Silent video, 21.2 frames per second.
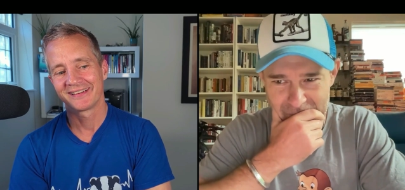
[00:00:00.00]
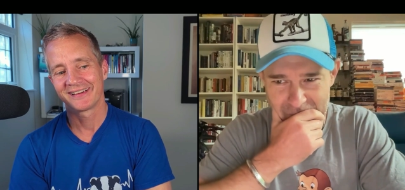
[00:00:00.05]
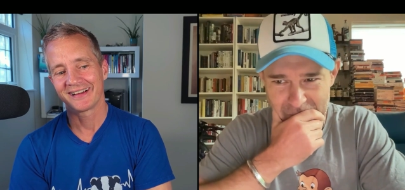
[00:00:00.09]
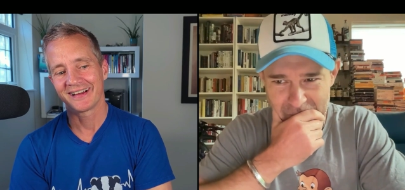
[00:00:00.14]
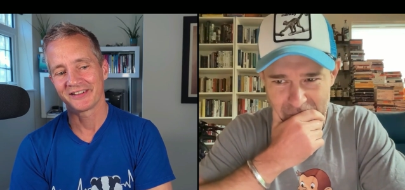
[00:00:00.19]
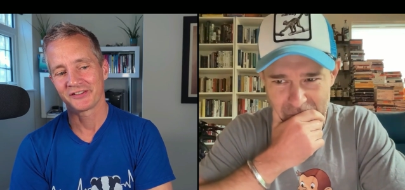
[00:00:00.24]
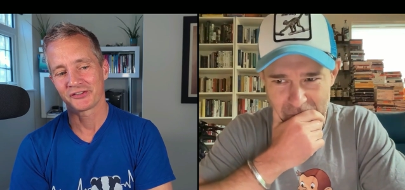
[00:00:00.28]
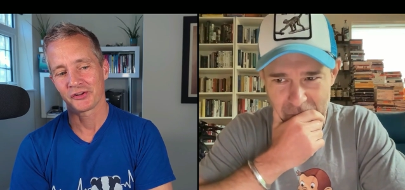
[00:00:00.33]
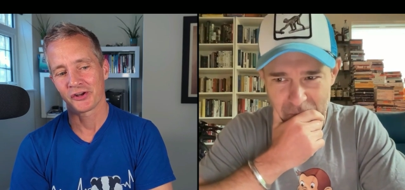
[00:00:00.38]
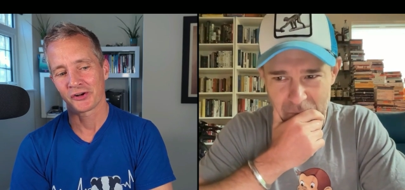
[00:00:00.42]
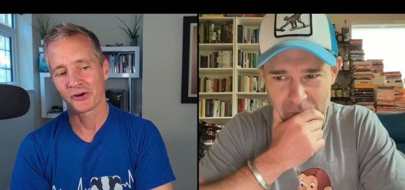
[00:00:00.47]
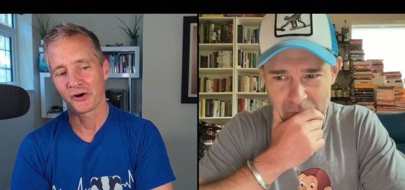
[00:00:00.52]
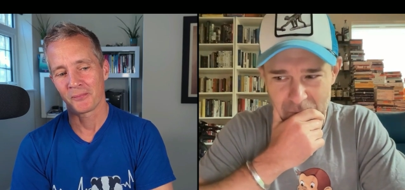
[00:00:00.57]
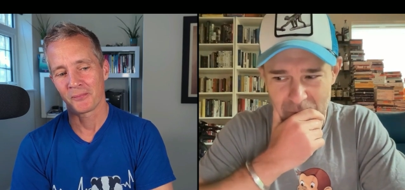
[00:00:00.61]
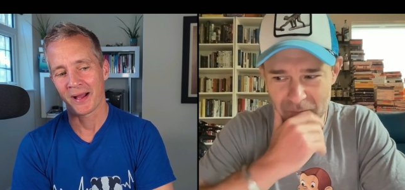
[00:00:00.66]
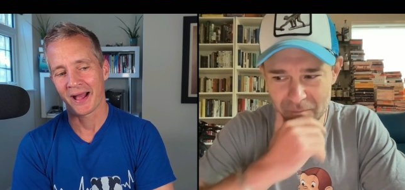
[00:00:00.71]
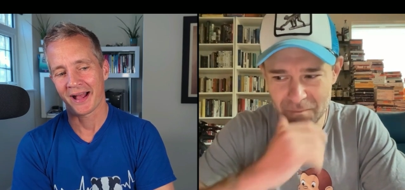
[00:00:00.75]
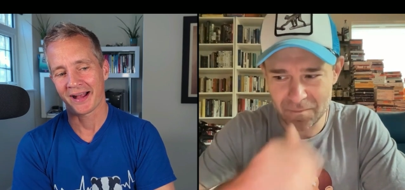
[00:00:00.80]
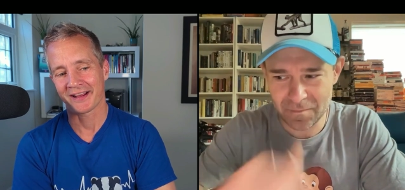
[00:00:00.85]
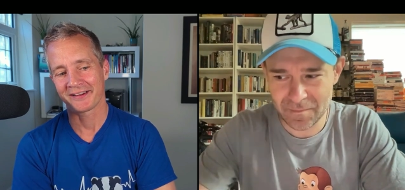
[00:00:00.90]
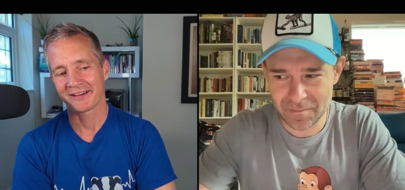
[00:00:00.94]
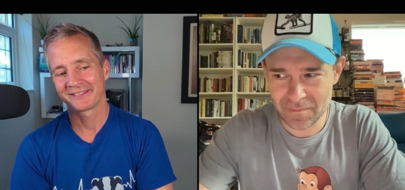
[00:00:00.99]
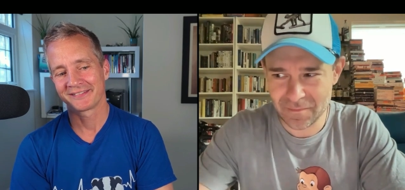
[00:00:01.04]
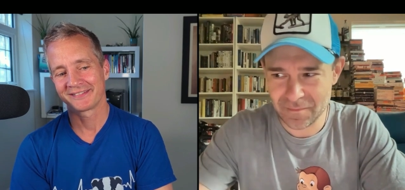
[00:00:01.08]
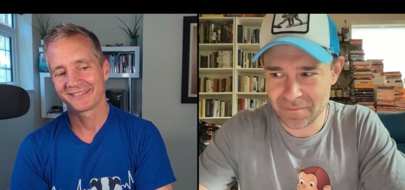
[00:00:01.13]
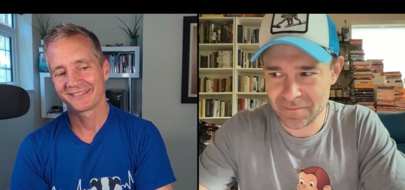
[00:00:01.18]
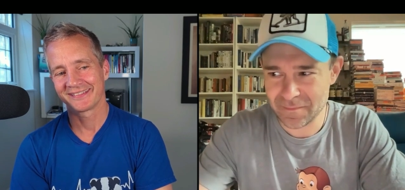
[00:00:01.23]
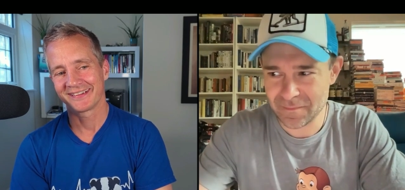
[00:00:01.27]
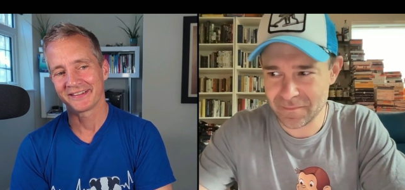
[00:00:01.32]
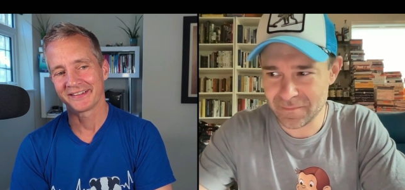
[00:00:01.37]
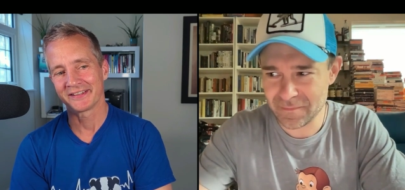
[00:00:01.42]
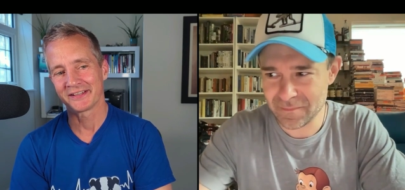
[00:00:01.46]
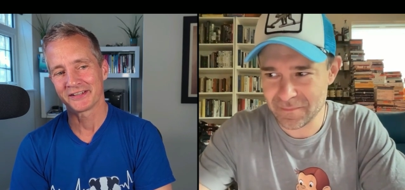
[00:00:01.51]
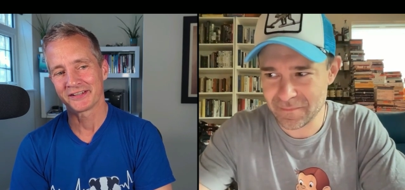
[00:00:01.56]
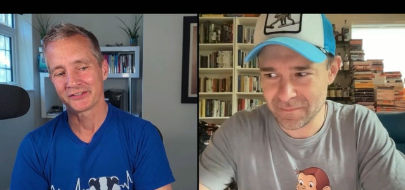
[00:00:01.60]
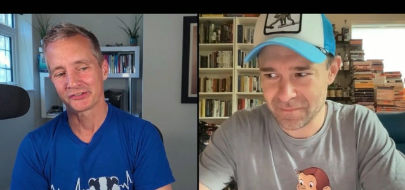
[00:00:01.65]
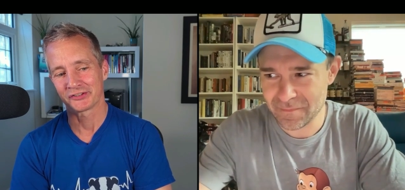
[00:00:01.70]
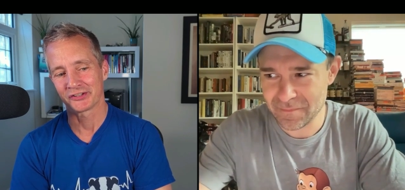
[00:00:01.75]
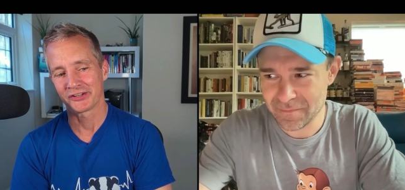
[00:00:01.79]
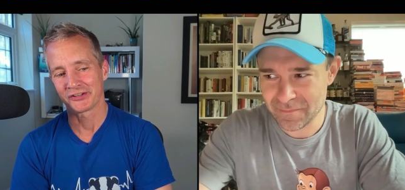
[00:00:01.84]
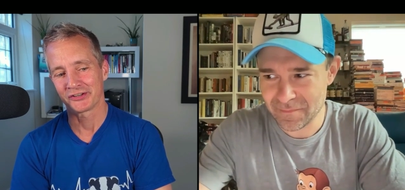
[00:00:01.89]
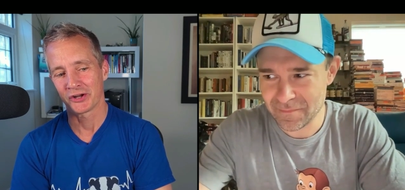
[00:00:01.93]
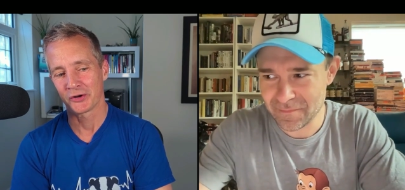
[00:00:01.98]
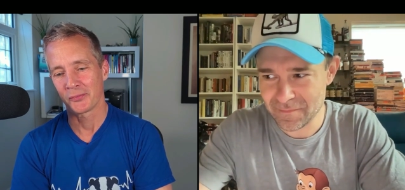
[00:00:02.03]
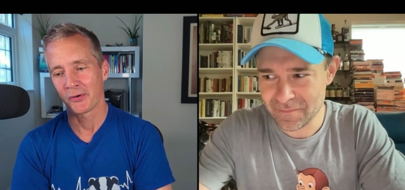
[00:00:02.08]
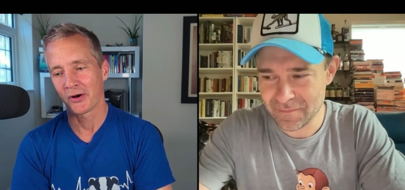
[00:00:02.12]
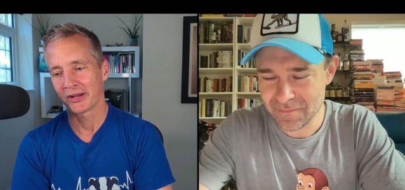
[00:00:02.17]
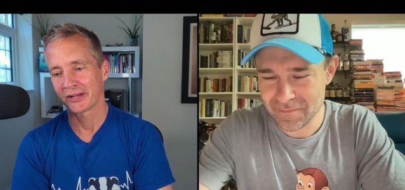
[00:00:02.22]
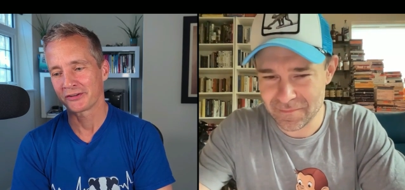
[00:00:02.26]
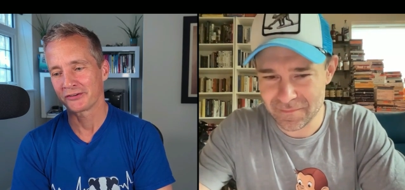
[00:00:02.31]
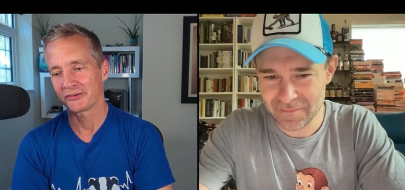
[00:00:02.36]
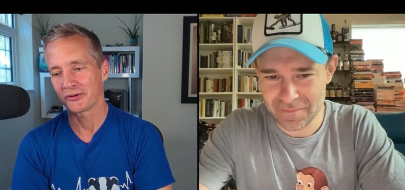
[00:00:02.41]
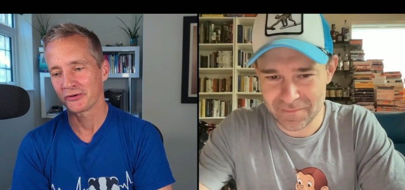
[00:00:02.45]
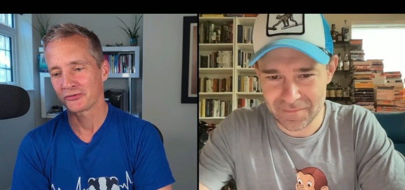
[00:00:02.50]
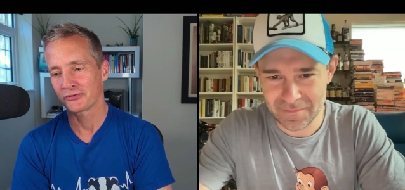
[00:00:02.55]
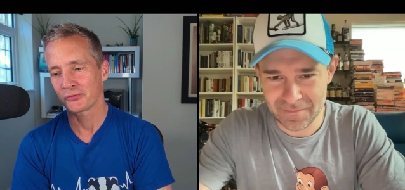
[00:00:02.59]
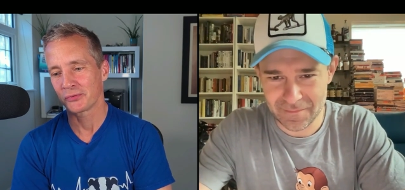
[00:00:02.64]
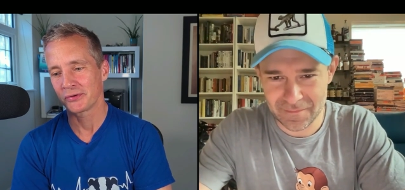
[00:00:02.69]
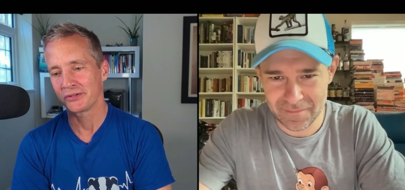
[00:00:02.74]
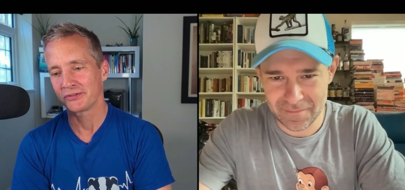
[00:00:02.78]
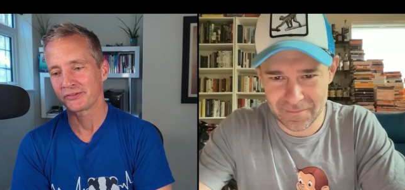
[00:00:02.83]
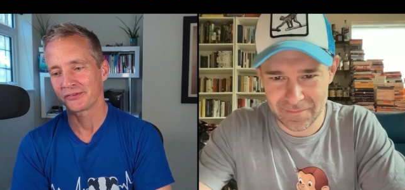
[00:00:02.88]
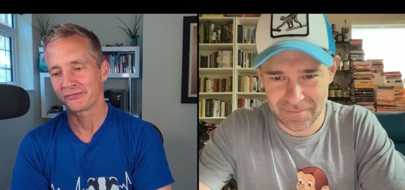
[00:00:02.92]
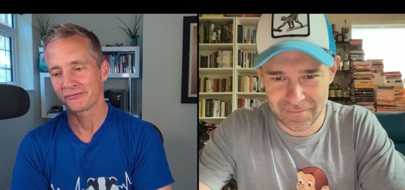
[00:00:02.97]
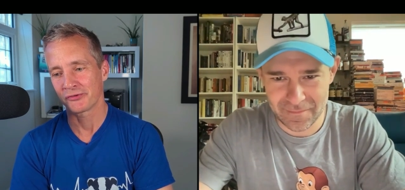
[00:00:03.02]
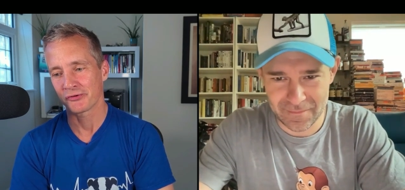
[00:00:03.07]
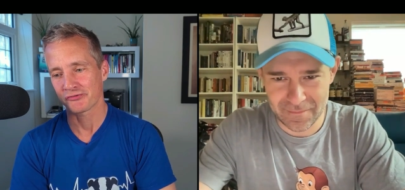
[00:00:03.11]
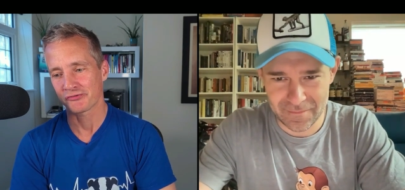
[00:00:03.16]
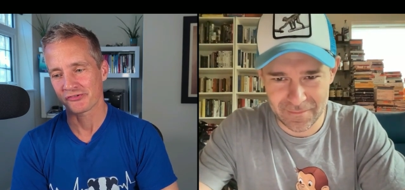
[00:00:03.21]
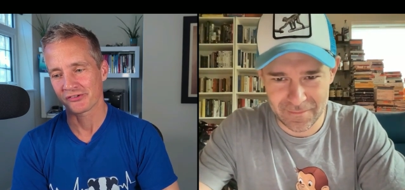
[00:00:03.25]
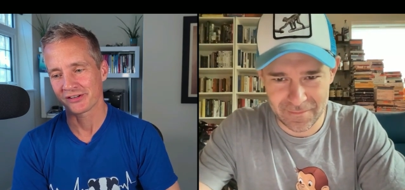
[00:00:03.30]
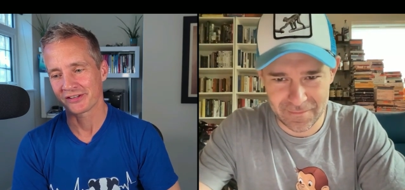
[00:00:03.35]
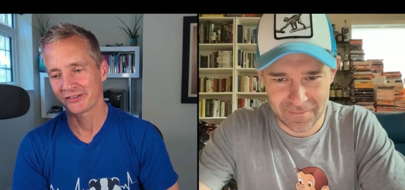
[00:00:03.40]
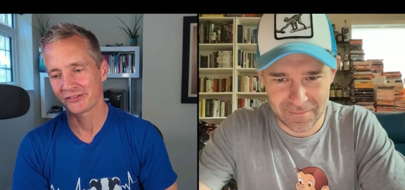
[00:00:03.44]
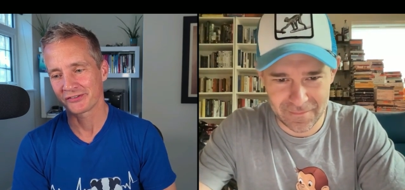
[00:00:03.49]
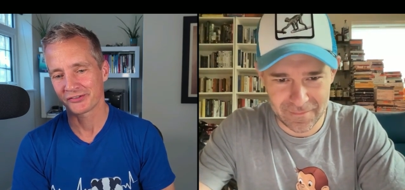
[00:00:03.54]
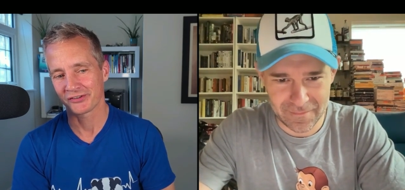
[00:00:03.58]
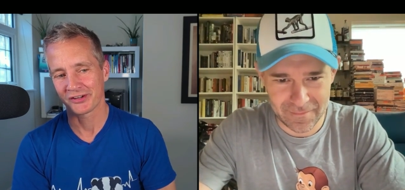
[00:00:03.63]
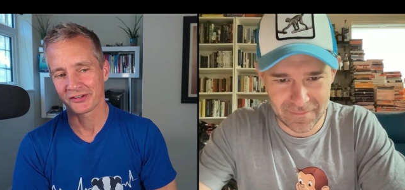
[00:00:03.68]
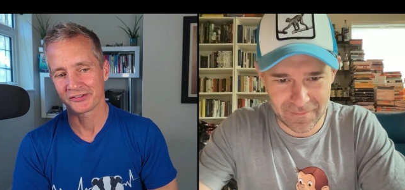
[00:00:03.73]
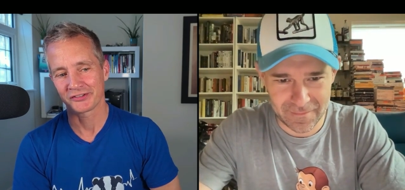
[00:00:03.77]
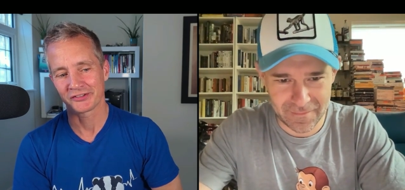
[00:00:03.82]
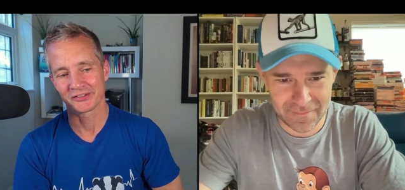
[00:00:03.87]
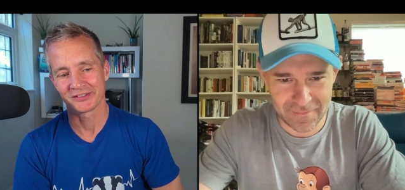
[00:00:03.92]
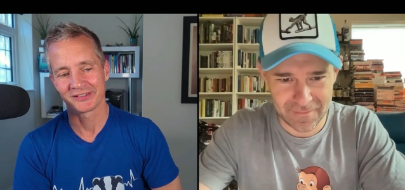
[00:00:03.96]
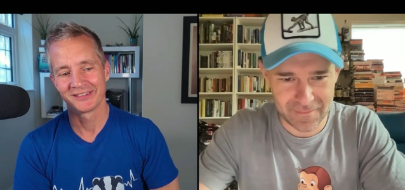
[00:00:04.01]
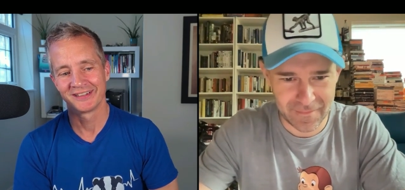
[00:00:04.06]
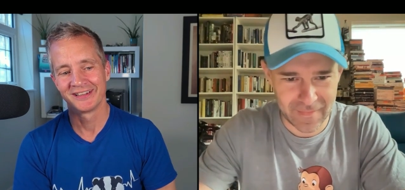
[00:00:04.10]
Speaker 1: And so I got back, and there's no bike and no tweet, unfortunately. So I had to